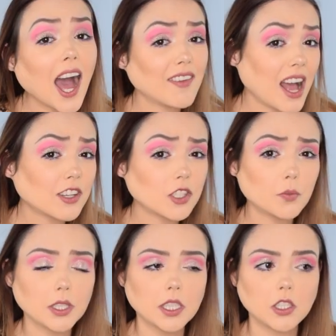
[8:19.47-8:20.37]
I've actually
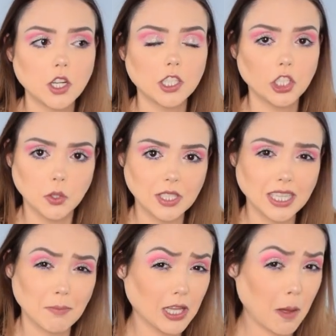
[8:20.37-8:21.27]
really started using
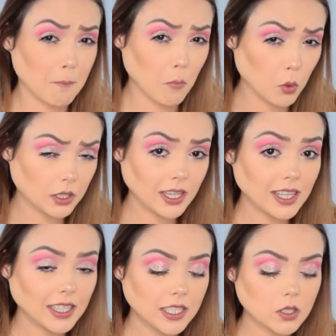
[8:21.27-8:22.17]
them a lot more lately.